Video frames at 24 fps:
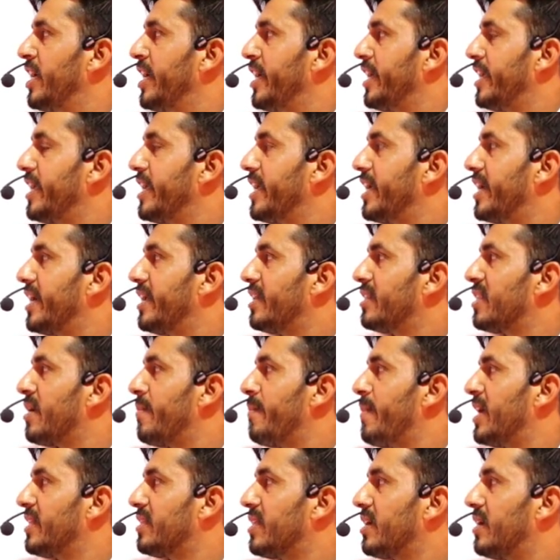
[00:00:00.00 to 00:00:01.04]
here the
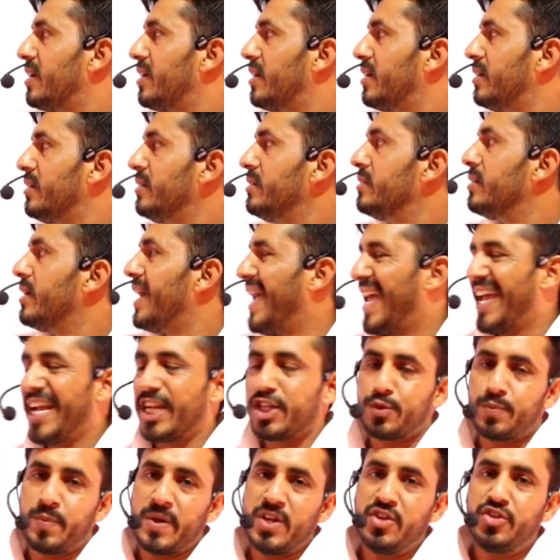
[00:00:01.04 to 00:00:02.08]
method
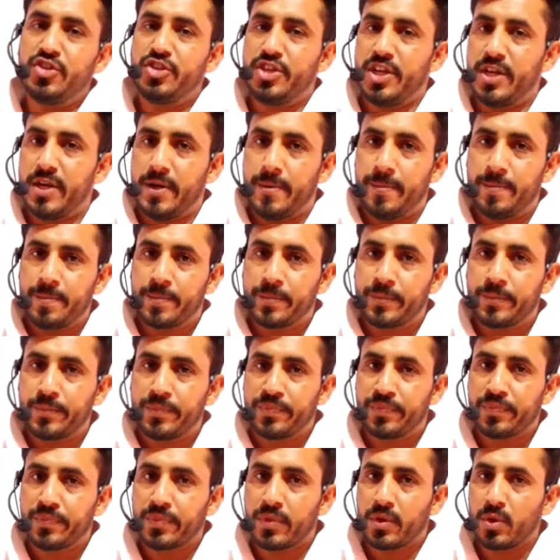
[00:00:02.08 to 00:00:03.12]
expansion.
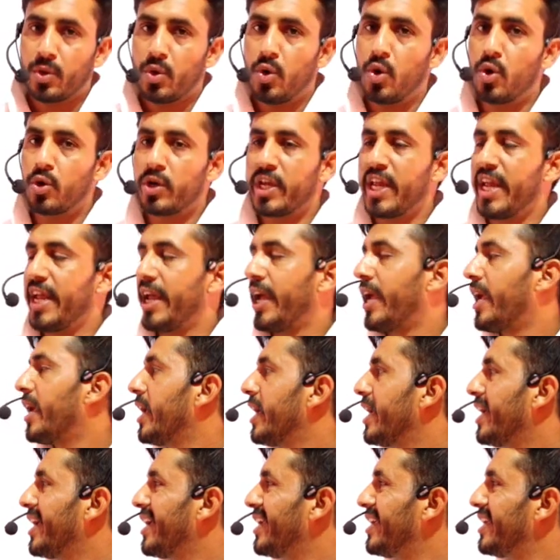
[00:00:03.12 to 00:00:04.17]
Okay,
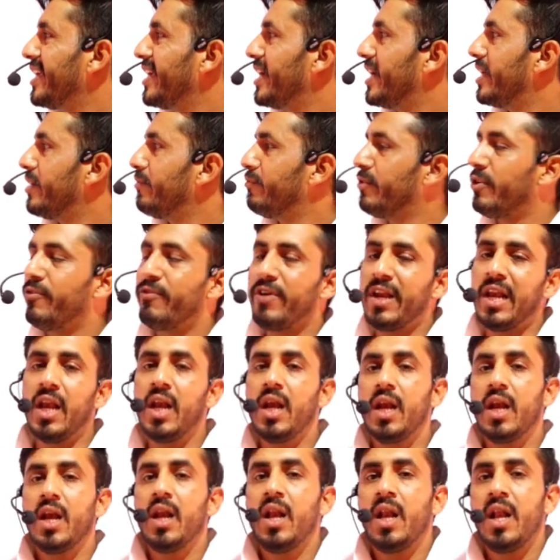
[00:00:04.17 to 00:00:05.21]
here we
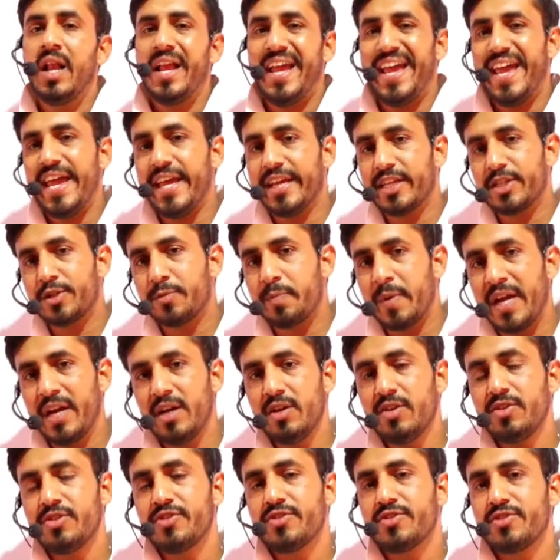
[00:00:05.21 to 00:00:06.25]
will
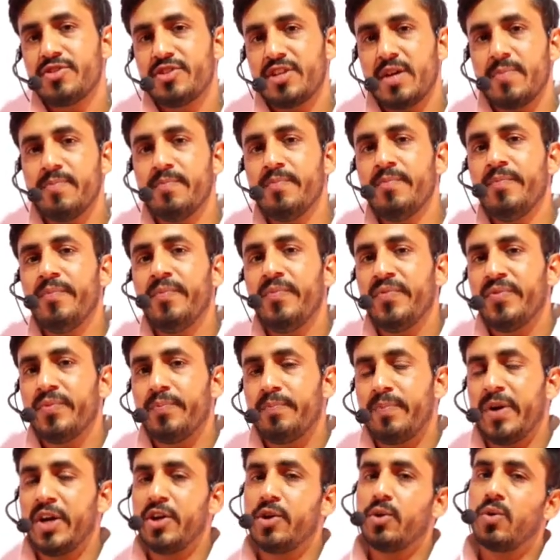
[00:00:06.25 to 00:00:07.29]
expand some
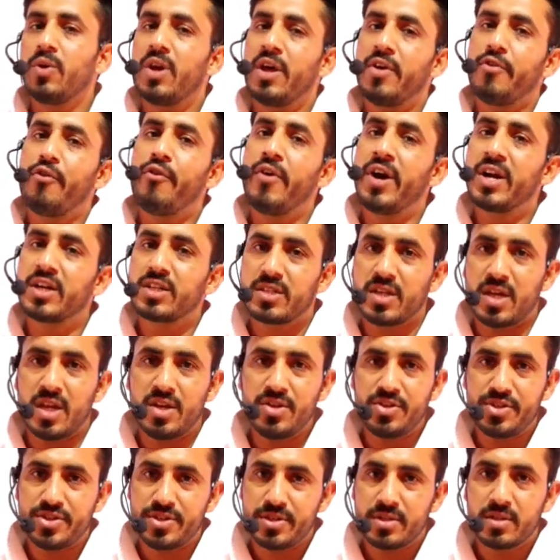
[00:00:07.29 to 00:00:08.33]
particular
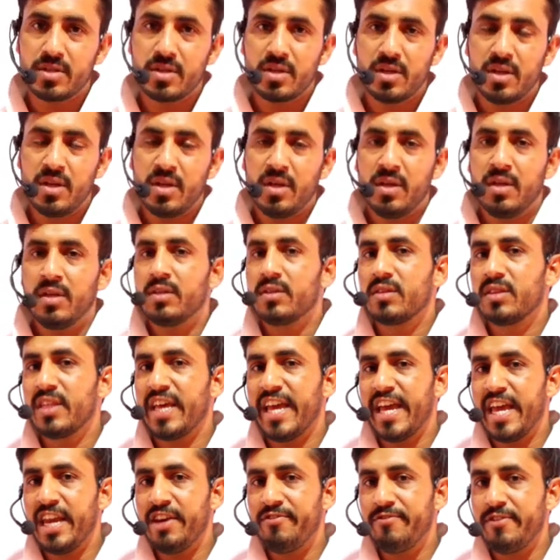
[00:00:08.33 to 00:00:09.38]
functions,
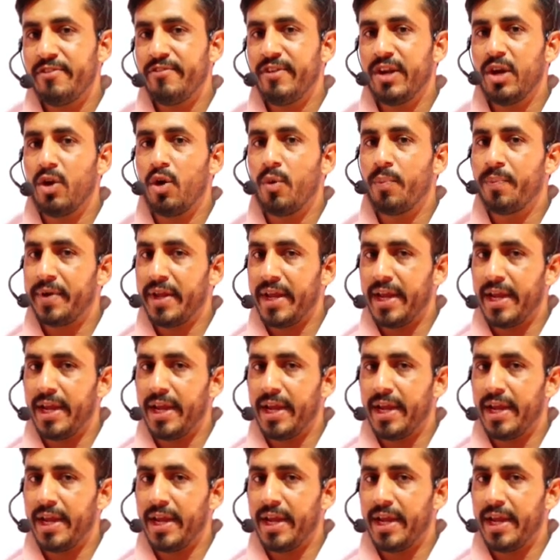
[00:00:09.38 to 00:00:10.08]
then we will